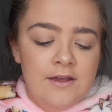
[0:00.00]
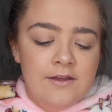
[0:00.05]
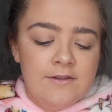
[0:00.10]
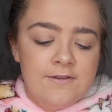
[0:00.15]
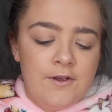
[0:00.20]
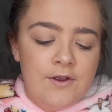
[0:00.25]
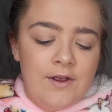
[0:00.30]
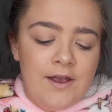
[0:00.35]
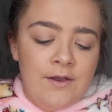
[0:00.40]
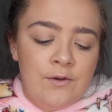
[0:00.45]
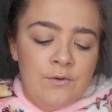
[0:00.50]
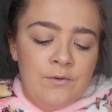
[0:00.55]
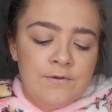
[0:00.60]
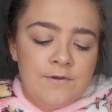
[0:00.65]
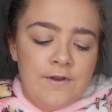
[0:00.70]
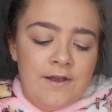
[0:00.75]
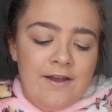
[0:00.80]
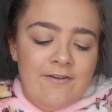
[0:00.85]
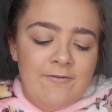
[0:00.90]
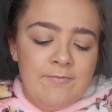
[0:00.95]
So I
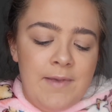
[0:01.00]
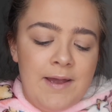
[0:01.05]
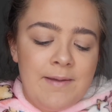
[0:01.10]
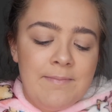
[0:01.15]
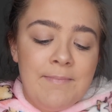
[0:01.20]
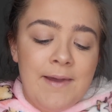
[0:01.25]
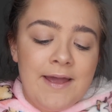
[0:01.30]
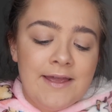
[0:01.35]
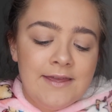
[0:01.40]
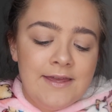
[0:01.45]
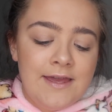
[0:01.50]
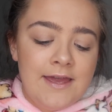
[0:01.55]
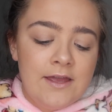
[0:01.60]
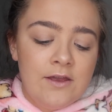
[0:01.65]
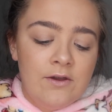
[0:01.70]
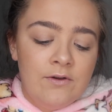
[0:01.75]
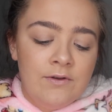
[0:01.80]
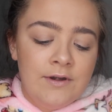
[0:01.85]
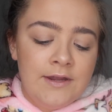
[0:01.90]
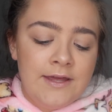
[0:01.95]
also have my
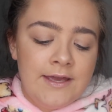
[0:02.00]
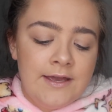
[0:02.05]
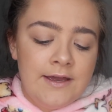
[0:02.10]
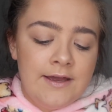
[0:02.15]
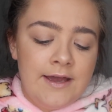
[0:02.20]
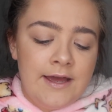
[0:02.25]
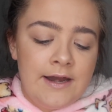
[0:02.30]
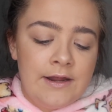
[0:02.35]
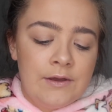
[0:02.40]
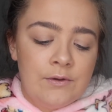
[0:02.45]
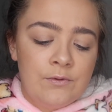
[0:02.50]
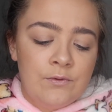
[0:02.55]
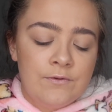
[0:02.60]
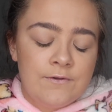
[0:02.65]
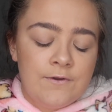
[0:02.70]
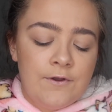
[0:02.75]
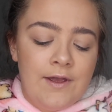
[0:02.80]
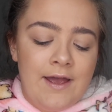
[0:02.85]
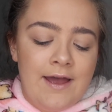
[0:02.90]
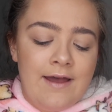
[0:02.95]
banking on here, and I
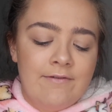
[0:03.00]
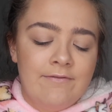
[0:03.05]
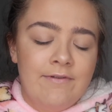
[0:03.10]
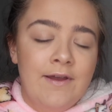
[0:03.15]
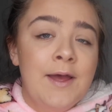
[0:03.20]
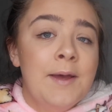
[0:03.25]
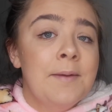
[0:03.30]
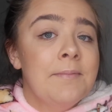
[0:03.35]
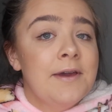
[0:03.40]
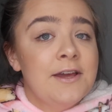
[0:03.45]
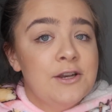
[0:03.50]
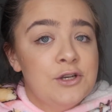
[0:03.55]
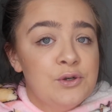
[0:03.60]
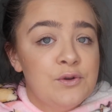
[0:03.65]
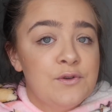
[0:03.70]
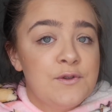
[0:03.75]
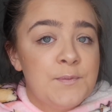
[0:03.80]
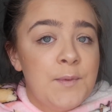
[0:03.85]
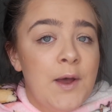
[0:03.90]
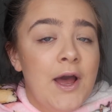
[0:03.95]
also have
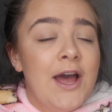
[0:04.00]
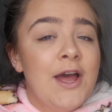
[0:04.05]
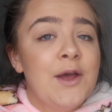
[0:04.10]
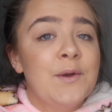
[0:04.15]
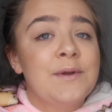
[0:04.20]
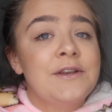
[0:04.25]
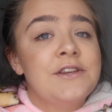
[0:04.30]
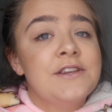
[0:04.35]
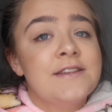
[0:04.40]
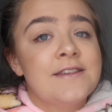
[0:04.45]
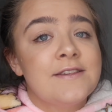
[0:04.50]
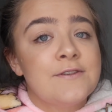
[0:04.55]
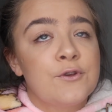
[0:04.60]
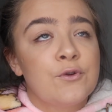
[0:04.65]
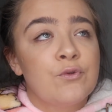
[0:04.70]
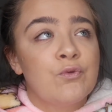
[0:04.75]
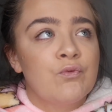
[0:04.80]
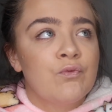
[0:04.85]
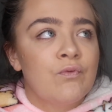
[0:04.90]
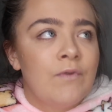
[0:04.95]
Petrol Spy, which is
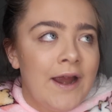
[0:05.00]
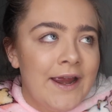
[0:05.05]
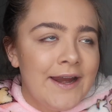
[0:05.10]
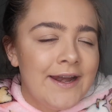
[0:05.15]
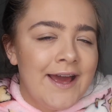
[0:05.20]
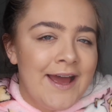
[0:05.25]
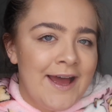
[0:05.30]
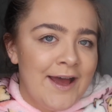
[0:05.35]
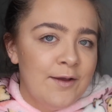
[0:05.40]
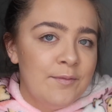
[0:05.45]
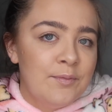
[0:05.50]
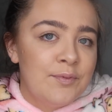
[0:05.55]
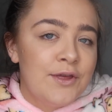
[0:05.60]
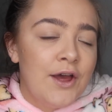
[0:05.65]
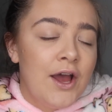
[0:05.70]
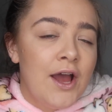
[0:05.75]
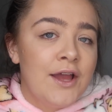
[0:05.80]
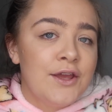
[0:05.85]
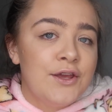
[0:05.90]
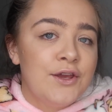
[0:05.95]
a great app
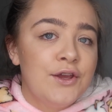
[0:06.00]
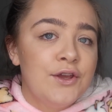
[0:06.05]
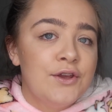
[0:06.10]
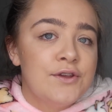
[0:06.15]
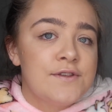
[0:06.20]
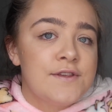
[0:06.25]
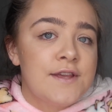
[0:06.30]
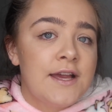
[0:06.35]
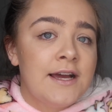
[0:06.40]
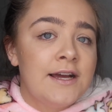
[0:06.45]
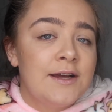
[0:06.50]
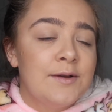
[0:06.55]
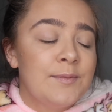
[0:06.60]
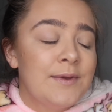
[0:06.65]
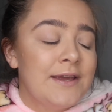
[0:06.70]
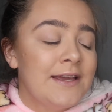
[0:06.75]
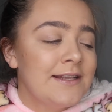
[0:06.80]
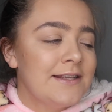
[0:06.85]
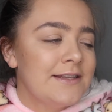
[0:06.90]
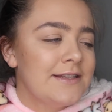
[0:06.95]
that I use.
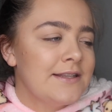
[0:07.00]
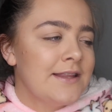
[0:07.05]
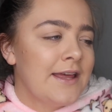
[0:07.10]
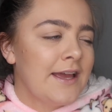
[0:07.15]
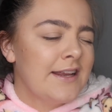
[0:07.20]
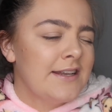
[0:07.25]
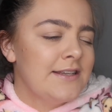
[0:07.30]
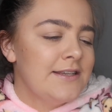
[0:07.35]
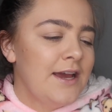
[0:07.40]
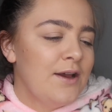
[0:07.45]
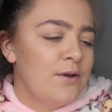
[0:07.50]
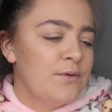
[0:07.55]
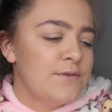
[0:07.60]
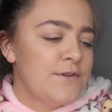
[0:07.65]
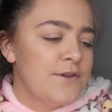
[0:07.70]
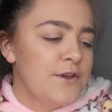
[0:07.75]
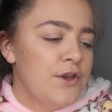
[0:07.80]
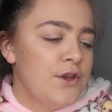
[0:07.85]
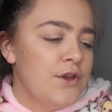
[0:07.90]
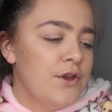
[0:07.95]
It like
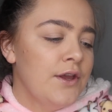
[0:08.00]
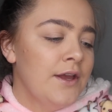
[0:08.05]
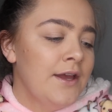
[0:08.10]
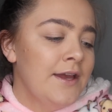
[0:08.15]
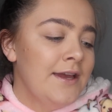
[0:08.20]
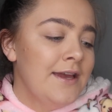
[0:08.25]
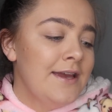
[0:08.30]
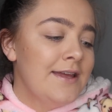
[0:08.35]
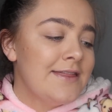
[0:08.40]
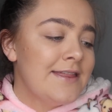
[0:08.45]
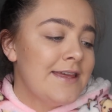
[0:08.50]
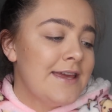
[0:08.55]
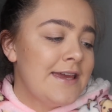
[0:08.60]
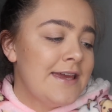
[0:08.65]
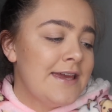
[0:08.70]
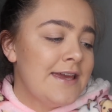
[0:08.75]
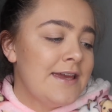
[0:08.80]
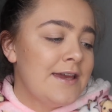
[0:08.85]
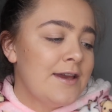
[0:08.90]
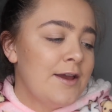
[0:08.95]
tells you
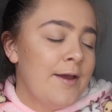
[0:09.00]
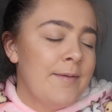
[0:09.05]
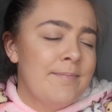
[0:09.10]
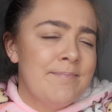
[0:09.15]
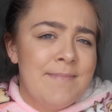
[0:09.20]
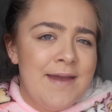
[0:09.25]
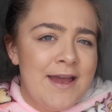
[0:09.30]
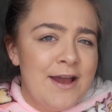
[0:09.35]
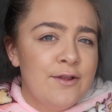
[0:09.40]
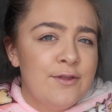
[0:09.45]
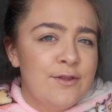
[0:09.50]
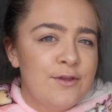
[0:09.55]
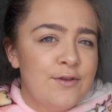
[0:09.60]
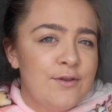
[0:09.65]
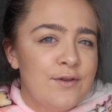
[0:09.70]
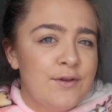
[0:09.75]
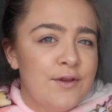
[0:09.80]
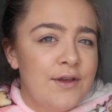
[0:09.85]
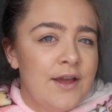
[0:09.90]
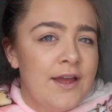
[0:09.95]
the
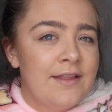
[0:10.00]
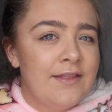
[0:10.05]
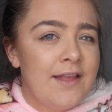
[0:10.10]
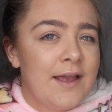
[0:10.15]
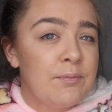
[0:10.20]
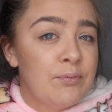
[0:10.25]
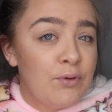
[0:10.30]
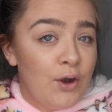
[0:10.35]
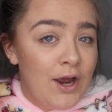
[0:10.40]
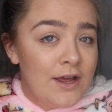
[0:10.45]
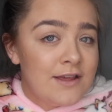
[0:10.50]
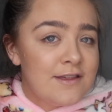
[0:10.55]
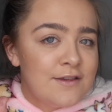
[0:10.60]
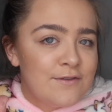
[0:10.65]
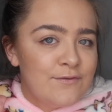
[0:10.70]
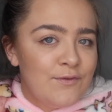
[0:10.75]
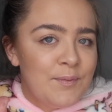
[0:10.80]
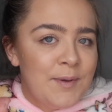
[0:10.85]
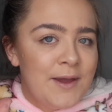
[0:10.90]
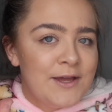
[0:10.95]
amounts and like
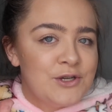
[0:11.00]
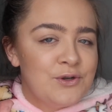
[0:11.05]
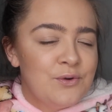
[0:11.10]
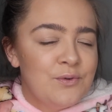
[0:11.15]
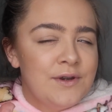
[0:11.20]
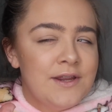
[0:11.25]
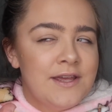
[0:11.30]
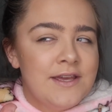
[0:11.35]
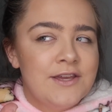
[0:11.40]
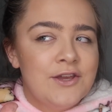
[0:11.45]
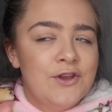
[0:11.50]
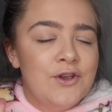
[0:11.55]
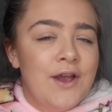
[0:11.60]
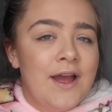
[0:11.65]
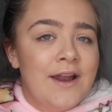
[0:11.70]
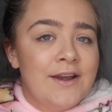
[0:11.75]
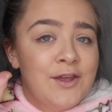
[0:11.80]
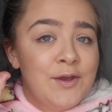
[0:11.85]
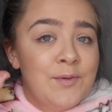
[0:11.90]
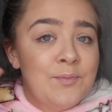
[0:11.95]
prices for petrol near you
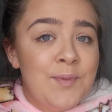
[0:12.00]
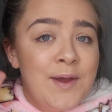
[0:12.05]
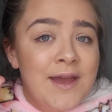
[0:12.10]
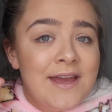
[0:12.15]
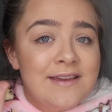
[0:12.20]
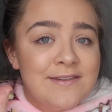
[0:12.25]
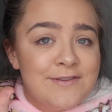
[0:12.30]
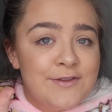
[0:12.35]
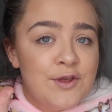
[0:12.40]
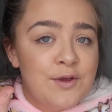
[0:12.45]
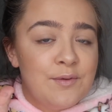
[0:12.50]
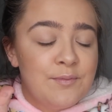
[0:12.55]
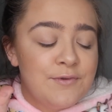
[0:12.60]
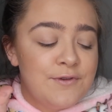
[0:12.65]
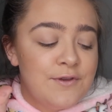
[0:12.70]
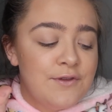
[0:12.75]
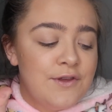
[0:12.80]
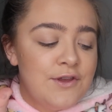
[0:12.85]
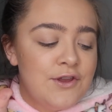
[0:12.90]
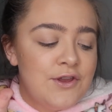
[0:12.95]
and compares them
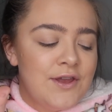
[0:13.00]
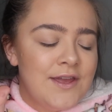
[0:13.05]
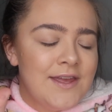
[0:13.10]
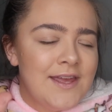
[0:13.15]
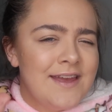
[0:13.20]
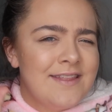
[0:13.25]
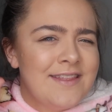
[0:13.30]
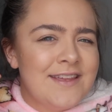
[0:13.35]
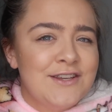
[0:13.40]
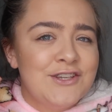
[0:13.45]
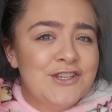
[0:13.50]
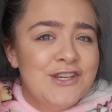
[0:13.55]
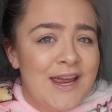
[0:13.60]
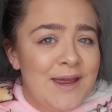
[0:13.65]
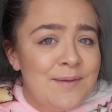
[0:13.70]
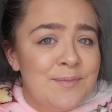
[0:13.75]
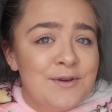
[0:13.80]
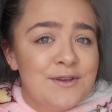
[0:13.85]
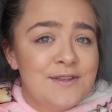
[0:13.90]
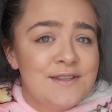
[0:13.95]
so that you can get the
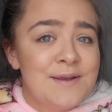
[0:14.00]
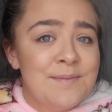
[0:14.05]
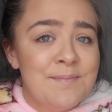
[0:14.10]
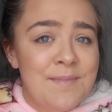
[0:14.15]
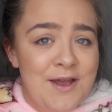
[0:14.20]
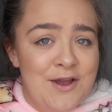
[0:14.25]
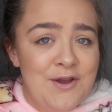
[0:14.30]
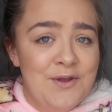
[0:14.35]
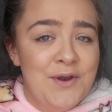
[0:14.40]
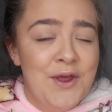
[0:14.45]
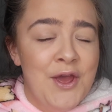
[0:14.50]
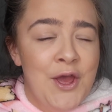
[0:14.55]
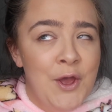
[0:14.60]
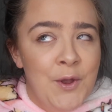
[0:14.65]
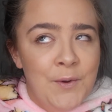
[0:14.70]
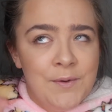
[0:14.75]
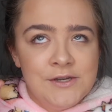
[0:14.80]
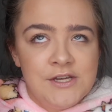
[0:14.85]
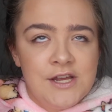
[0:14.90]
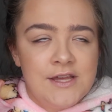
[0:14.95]
cheapest amount,
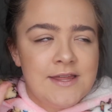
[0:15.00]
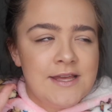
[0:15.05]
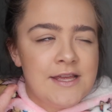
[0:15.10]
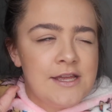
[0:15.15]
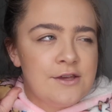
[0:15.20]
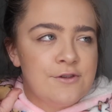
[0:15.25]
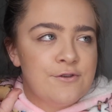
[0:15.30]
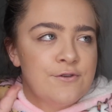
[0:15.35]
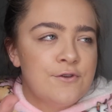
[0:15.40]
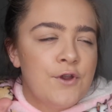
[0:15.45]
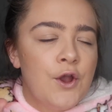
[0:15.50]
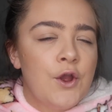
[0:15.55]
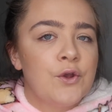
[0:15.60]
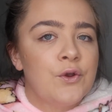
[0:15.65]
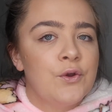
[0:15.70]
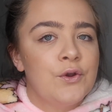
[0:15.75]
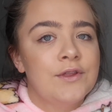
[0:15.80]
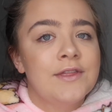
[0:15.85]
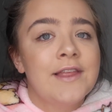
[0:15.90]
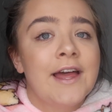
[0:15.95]
which I think is so
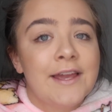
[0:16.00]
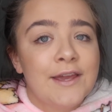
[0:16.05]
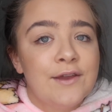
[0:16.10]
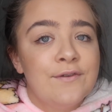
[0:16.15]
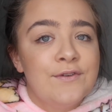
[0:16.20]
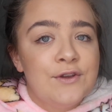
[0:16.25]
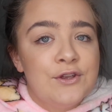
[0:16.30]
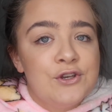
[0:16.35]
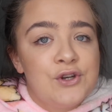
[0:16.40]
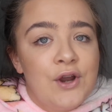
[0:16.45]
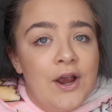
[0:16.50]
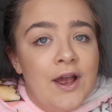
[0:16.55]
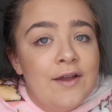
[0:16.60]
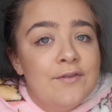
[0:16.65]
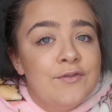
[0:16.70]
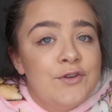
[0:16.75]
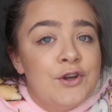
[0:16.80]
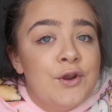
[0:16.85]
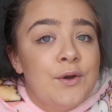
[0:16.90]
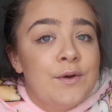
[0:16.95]
good. Like, if you
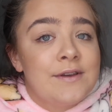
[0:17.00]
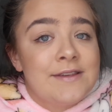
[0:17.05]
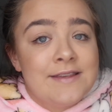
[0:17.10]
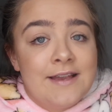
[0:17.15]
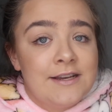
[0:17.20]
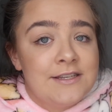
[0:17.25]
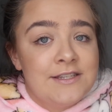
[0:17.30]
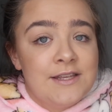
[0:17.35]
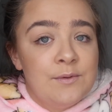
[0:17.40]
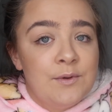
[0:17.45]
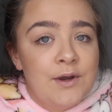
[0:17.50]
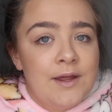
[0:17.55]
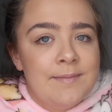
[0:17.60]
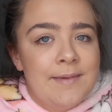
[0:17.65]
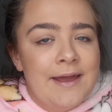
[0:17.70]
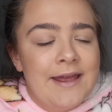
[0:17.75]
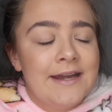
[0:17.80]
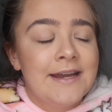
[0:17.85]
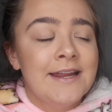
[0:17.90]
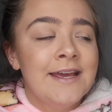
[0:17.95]
drive, you know exactly what I
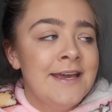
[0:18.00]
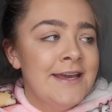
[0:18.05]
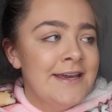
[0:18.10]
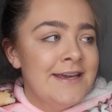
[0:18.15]
mean.